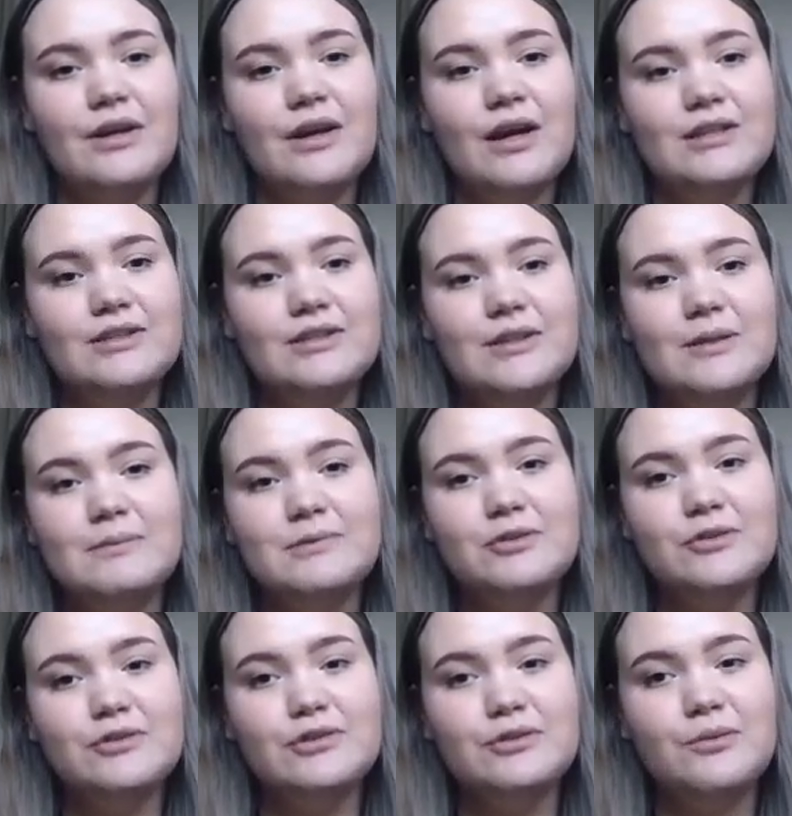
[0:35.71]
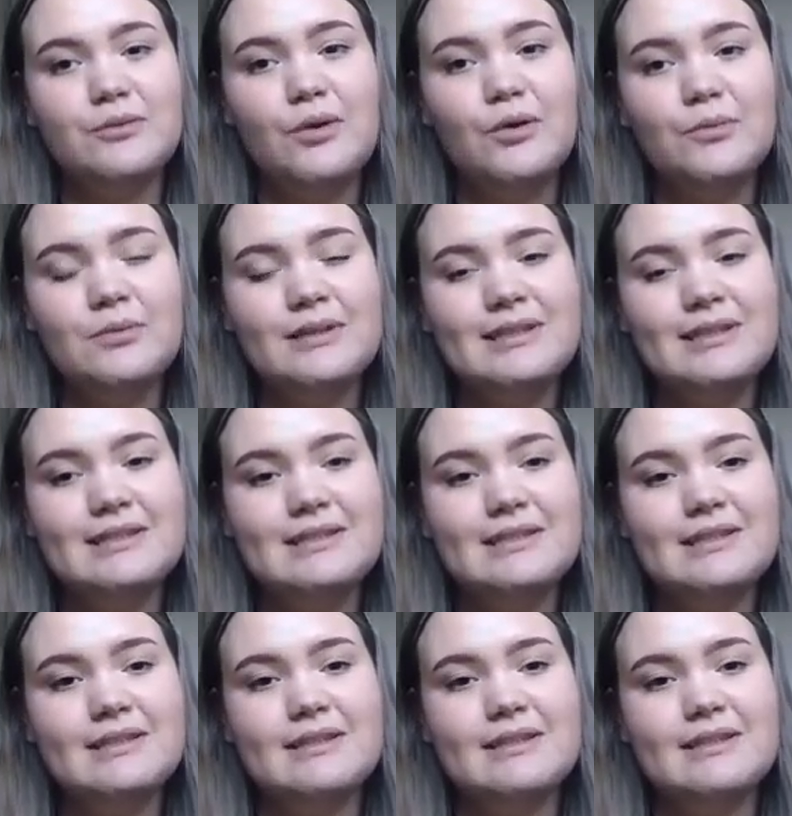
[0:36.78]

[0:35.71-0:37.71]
a description on your role, please?